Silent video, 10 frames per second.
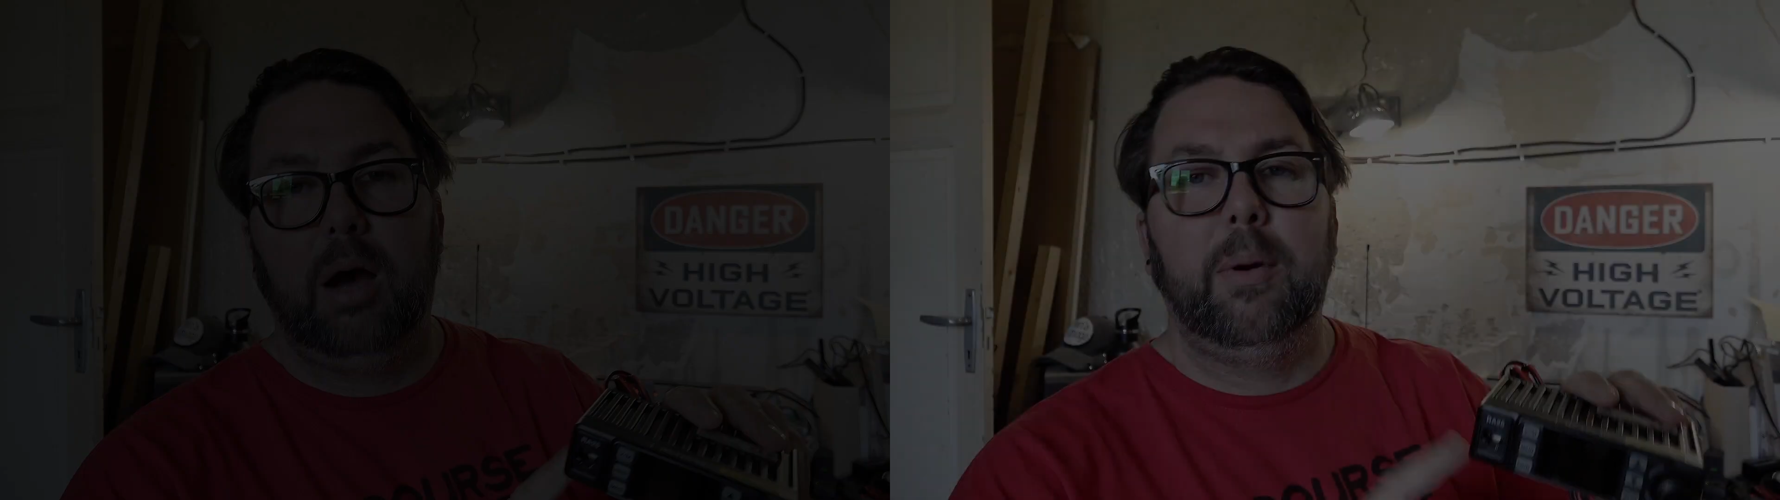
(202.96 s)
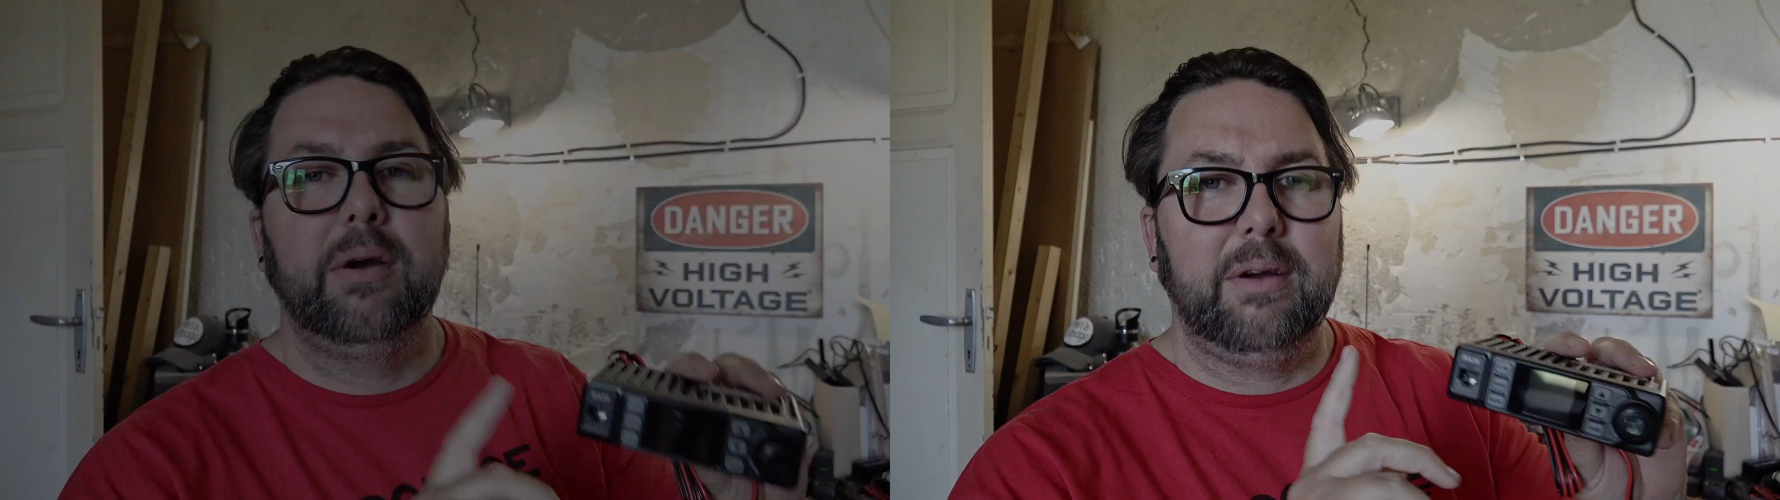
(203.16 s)

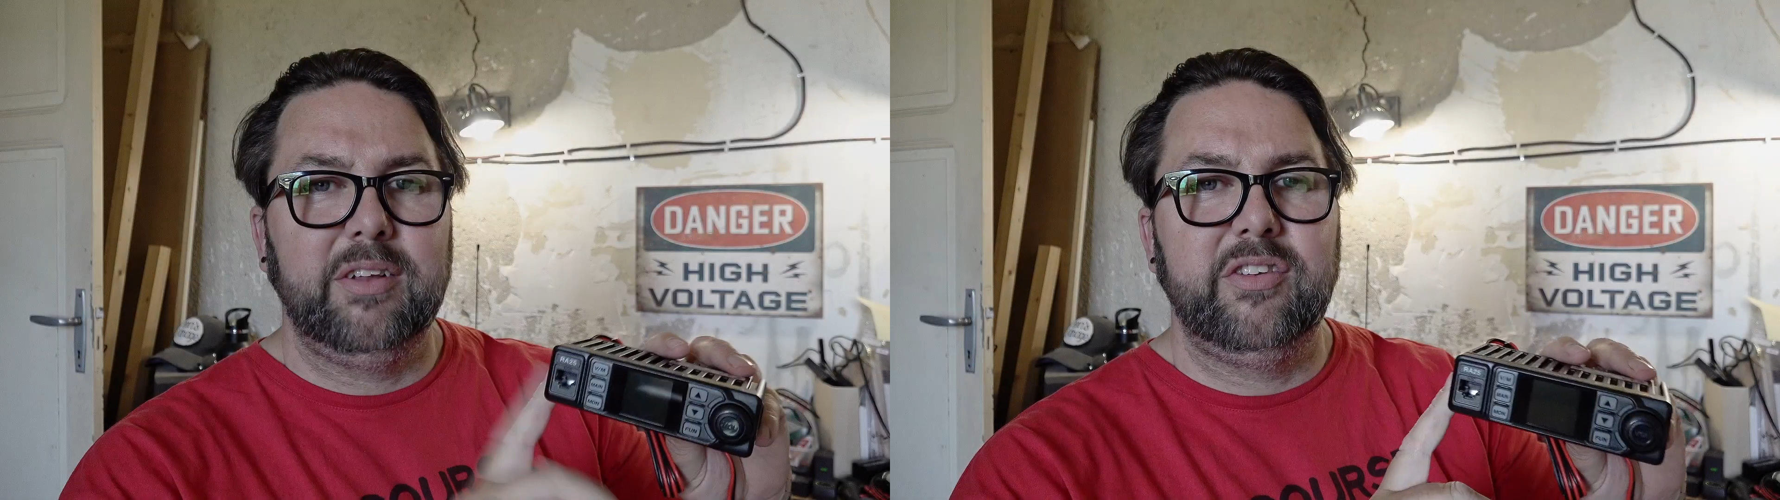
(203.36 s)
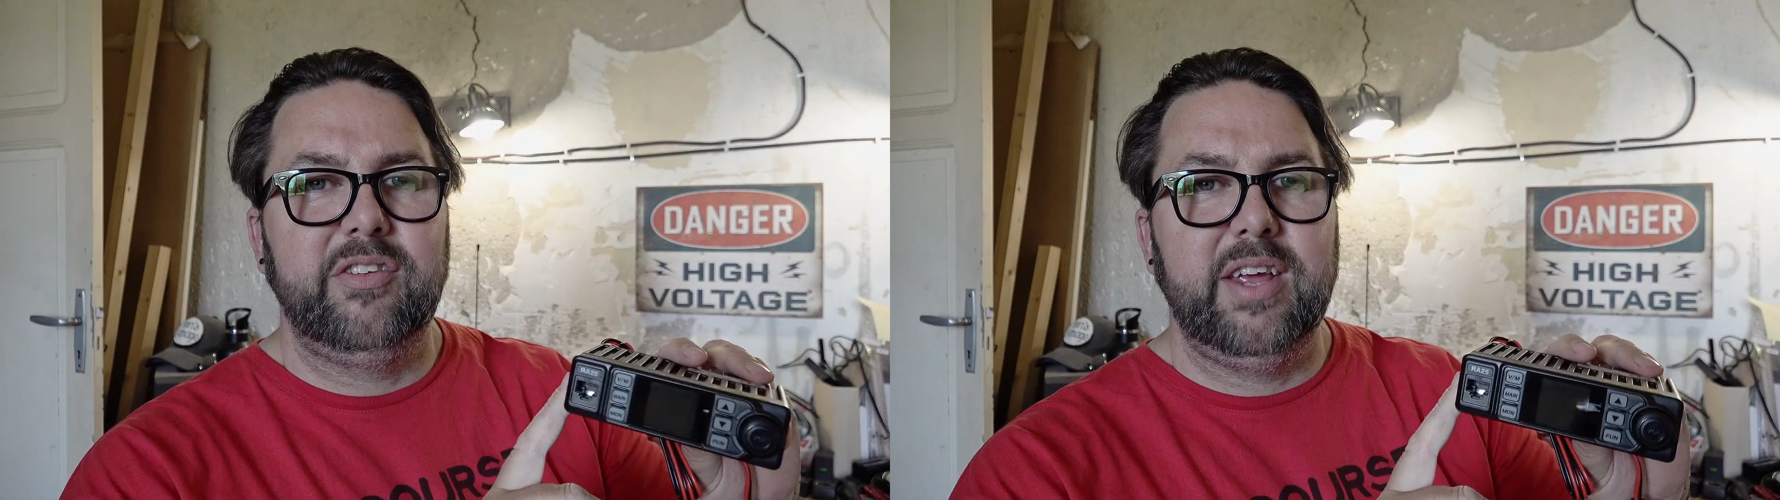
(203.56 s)
won't go
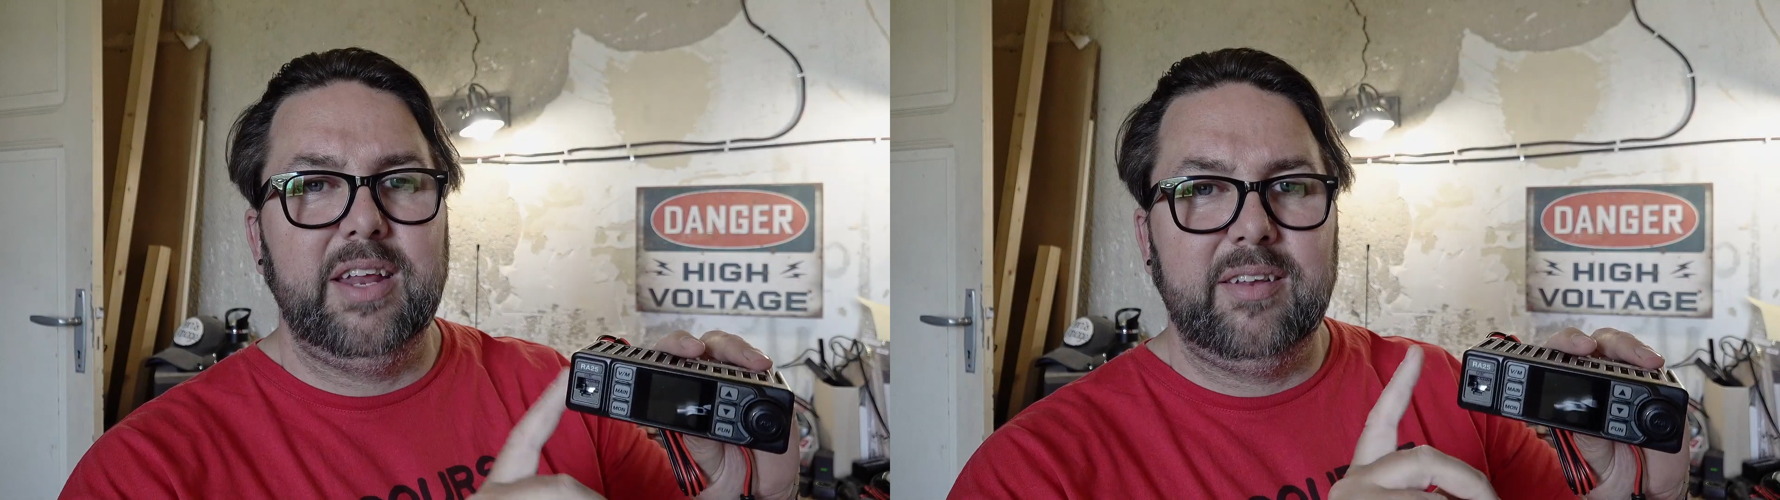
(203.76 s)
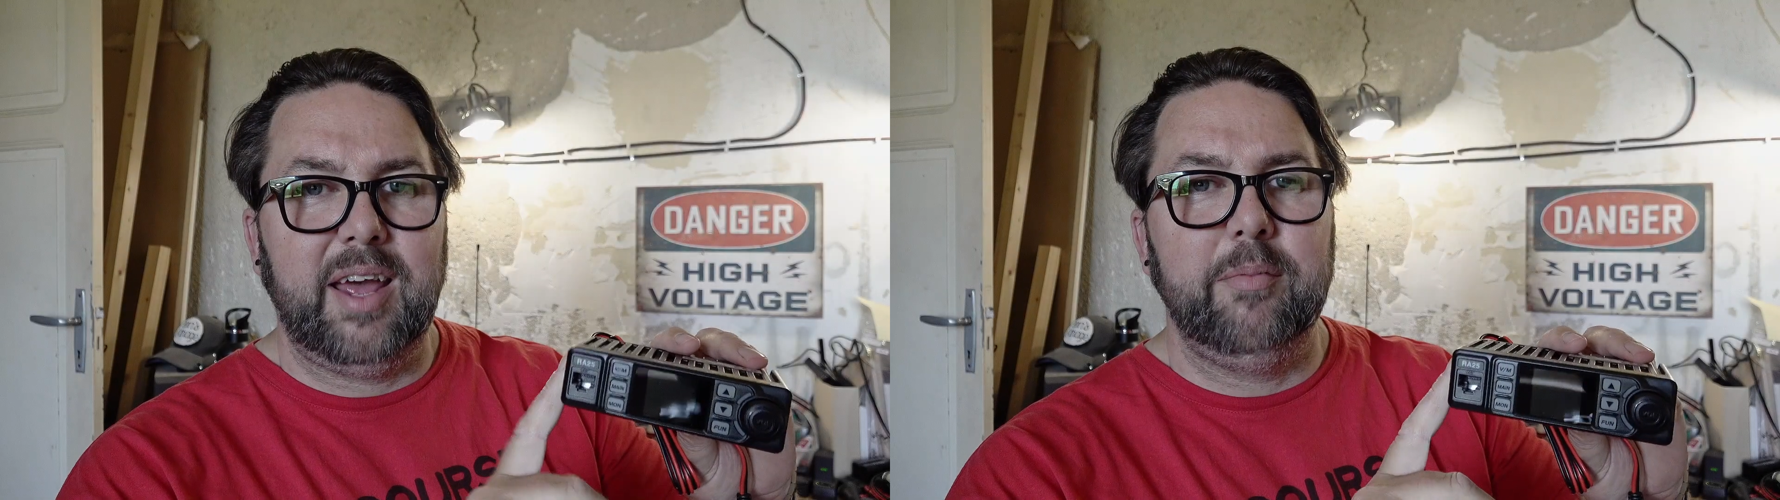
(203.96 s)
into
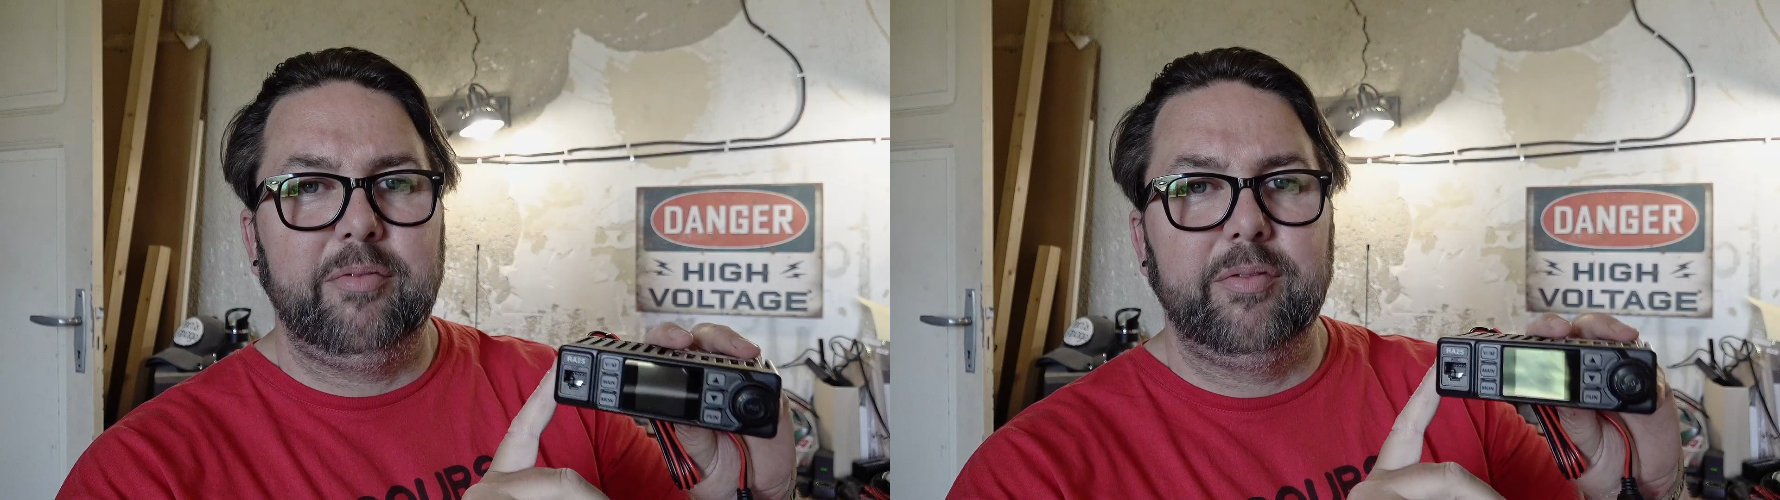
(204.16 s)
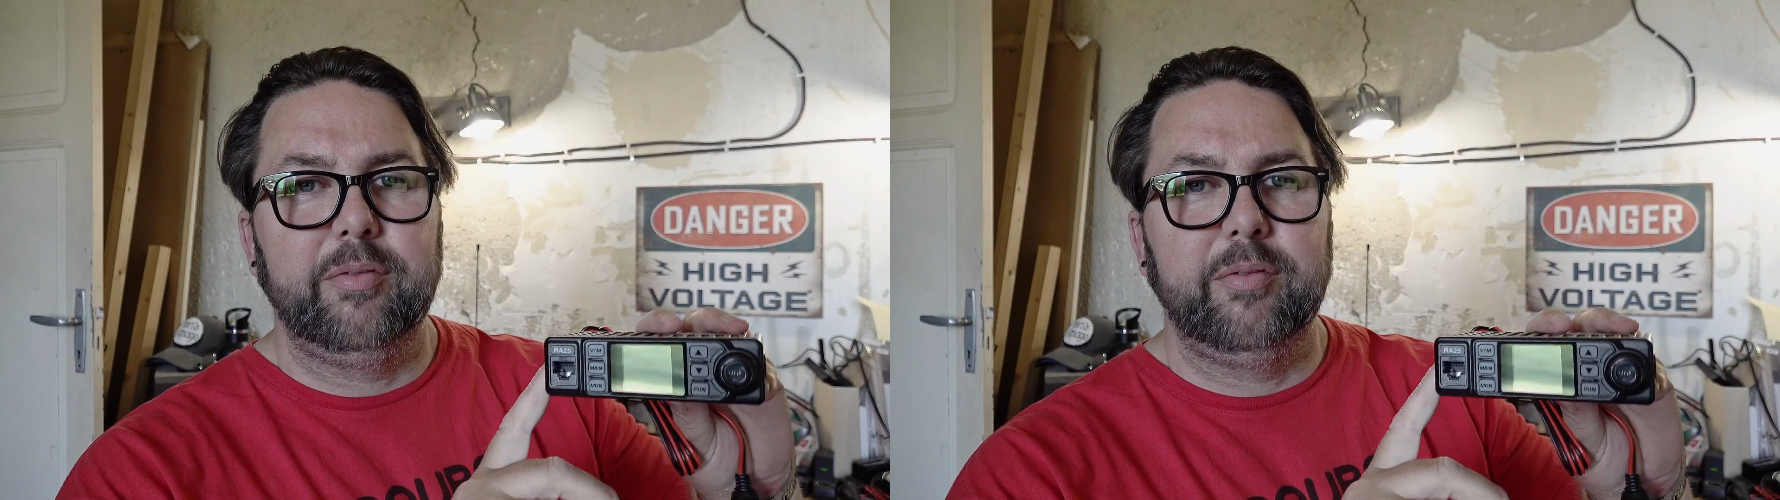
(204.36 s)
in-depth